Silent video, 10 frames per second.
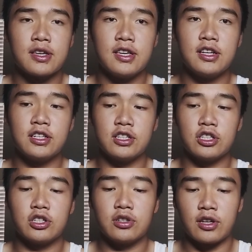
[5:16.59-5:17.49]

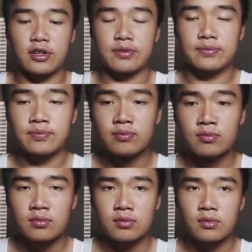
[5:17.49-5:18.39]
He, like,
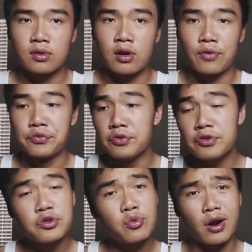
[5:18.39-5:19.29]
if
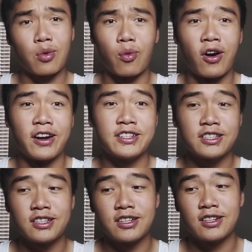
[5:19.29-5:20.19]
you knew what I
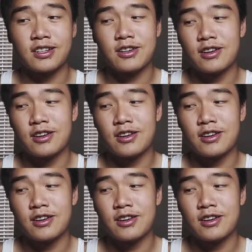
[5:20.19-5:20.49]
watched,